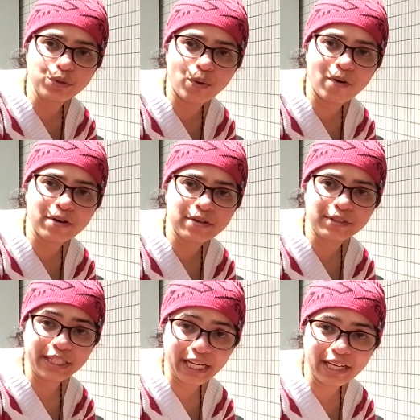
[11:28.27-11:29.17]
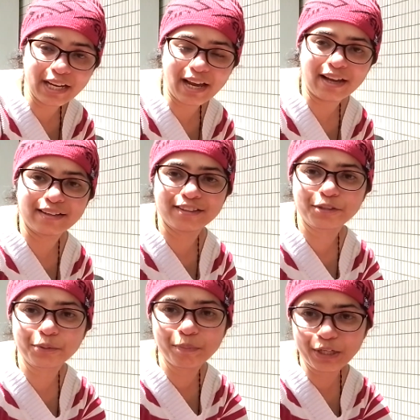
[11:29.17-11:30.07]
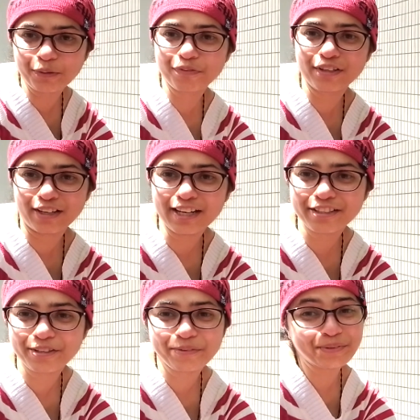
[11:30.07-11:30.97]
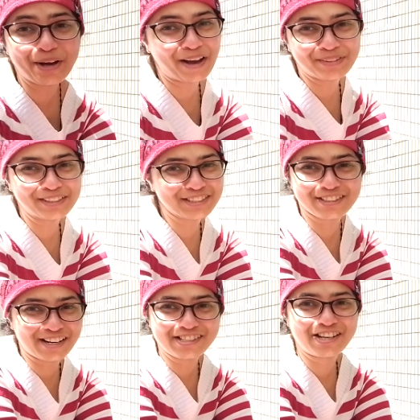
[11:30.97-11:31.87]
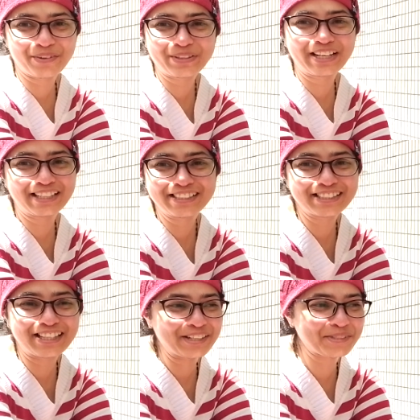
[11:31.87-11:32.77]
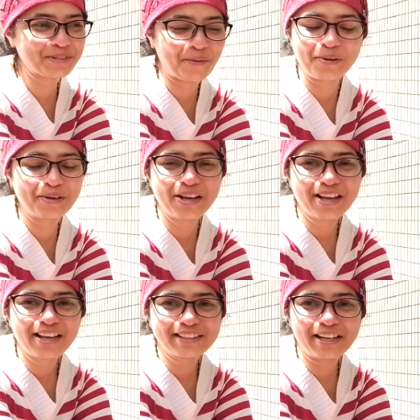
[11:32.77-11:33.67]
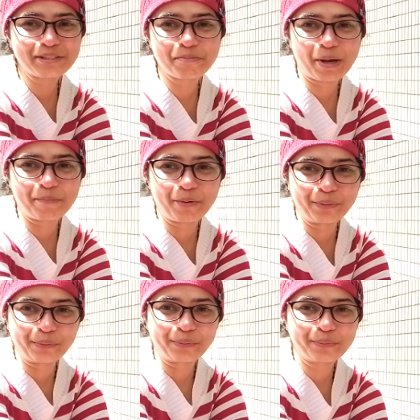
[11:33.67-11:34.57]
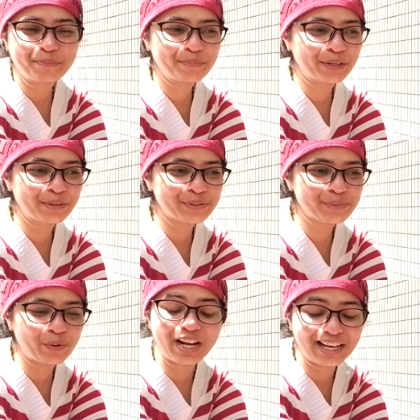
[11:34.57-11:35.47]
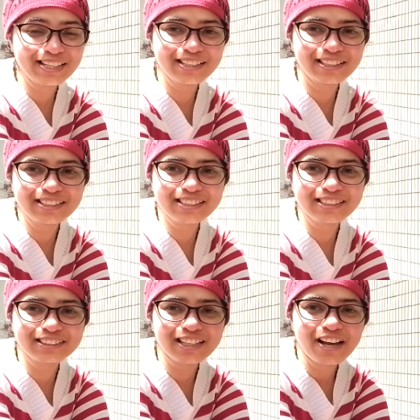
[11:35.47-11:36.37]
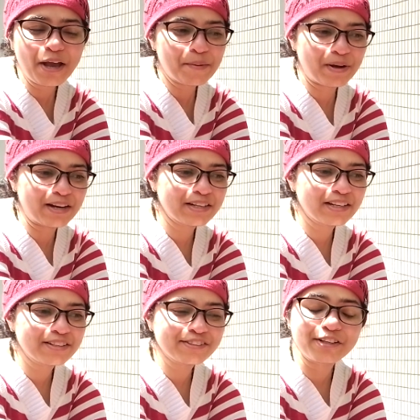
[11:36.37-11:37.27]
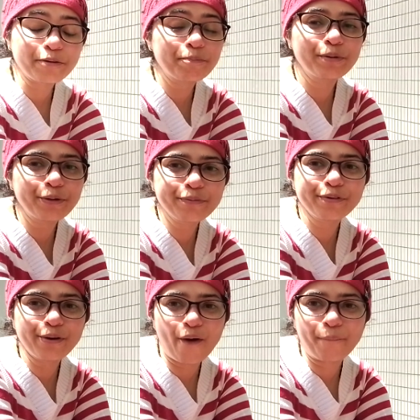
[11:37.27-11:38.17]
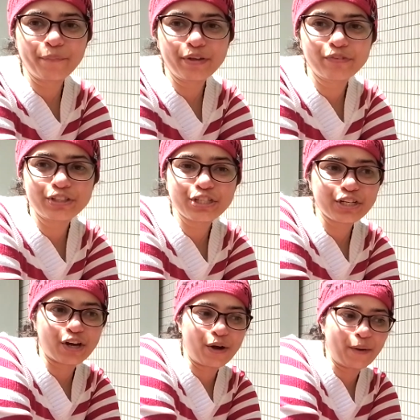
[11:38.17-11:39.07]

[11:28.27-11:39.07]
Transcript: your day and to make you feel lighter if you're having a stressed out day. That's all. That's my motto, because what I learned is planting is such a beautiful hobby, which